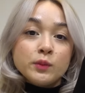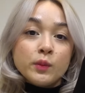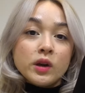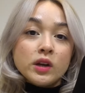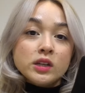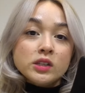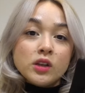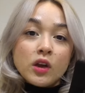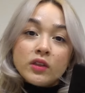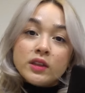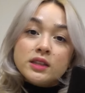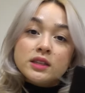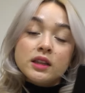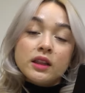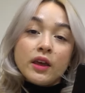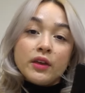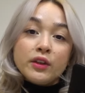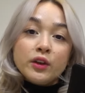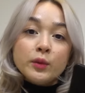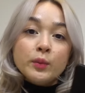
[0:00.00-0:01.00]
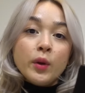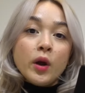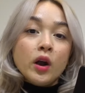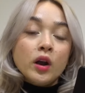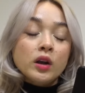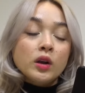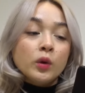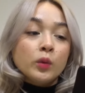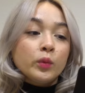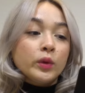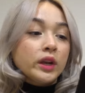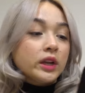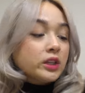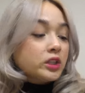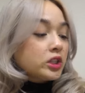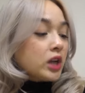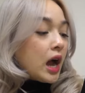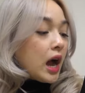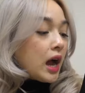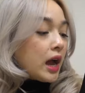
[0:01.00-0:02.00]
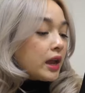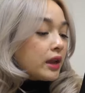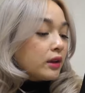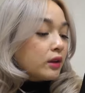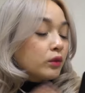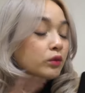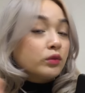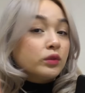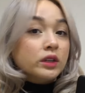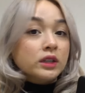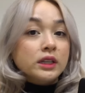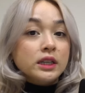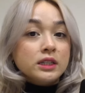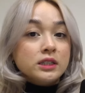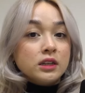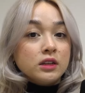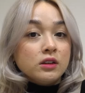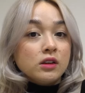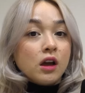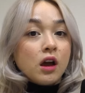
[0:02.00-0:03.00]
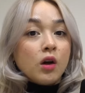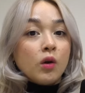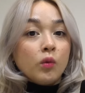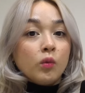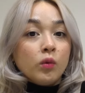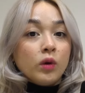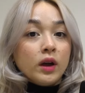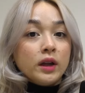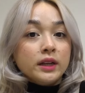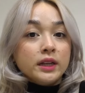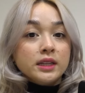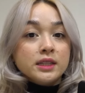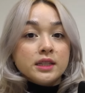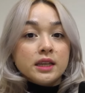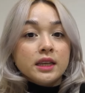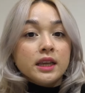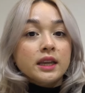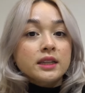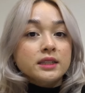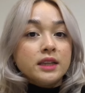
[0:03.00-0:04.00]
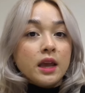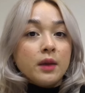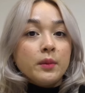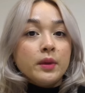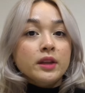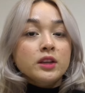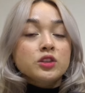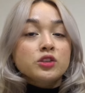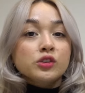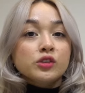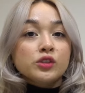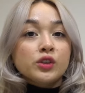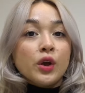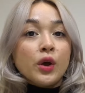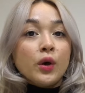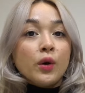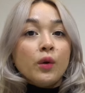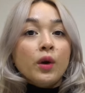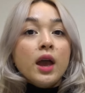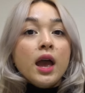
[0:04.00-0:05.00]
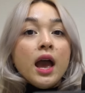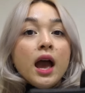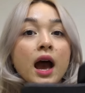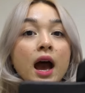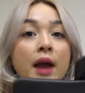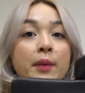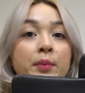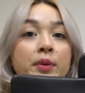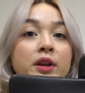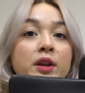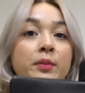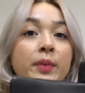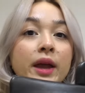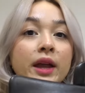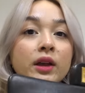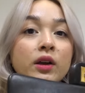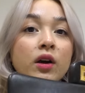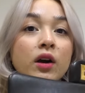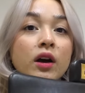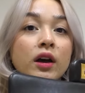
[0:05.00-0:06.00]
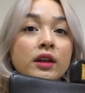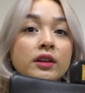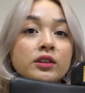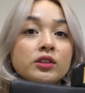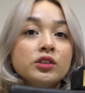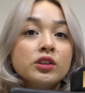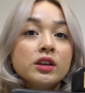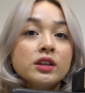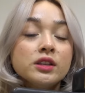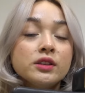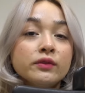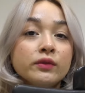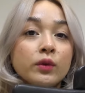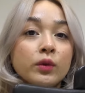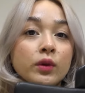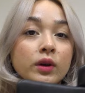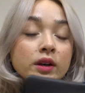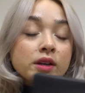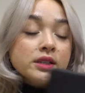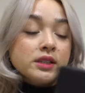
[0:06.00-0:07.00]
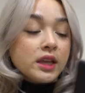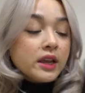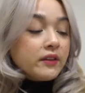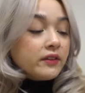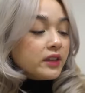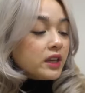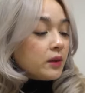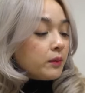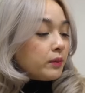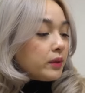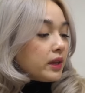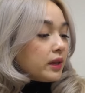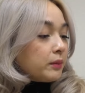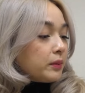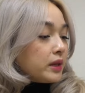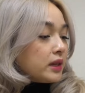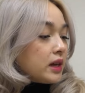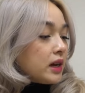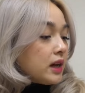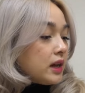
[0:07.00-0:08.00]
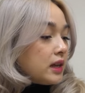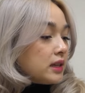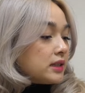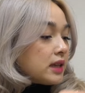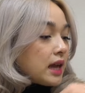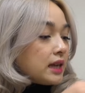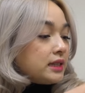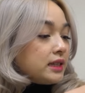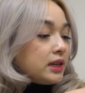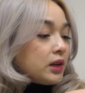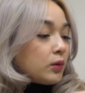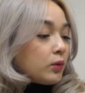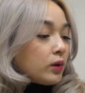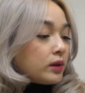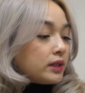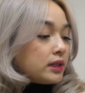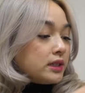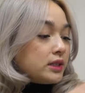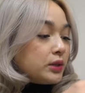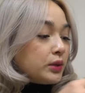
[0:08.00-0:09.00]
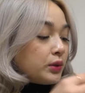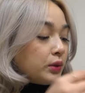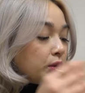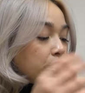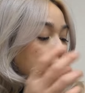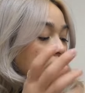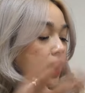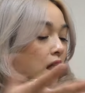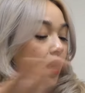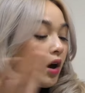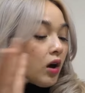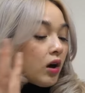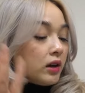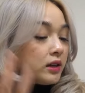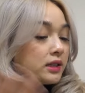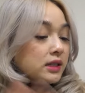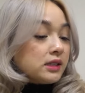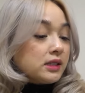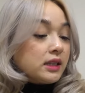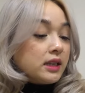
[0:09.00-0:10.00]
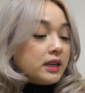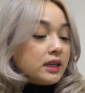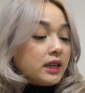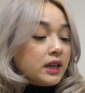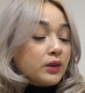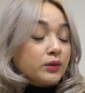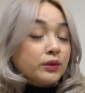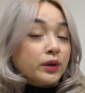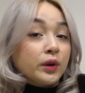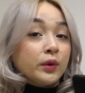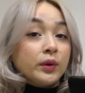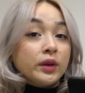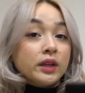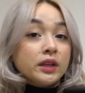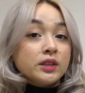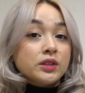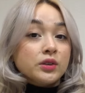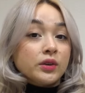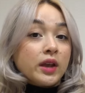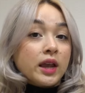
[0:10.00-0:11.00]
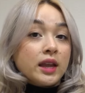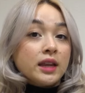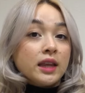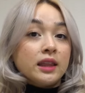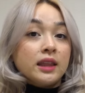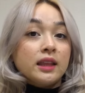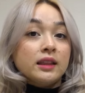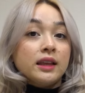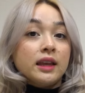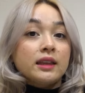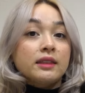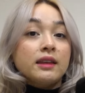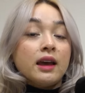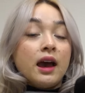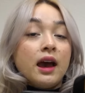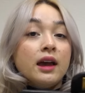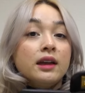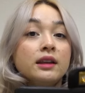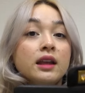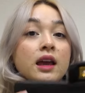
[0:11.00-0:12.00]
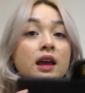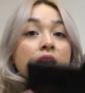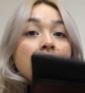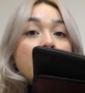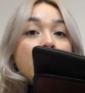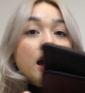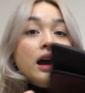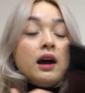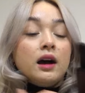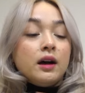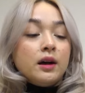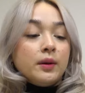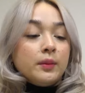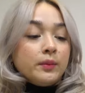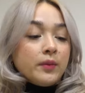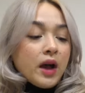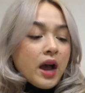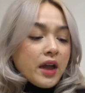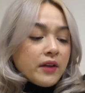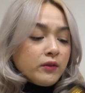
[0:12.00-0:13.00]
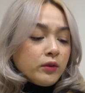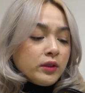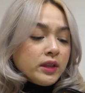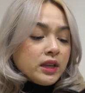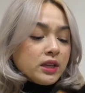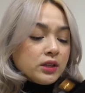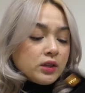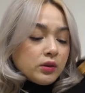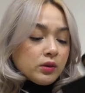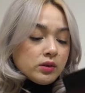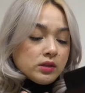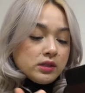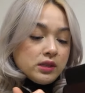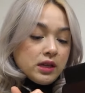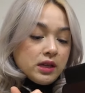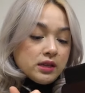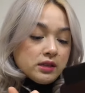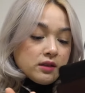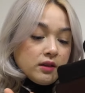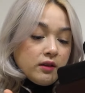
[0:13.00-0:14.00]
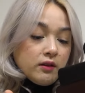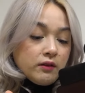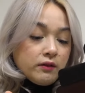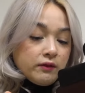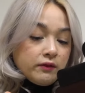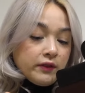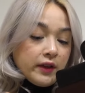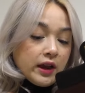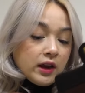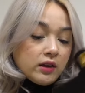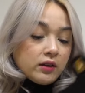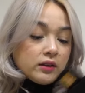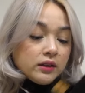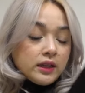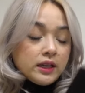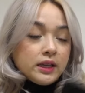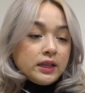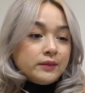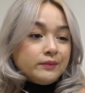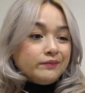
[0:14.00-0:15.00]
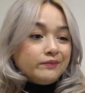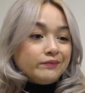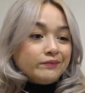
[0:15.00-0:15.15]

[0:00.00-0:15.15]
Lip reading: marks on this leather part, which I really did not want it to get damaged. So I put it back on just for safekeeping because I didn't want it to honestly get ruined or anything like that. I've only used this fairly,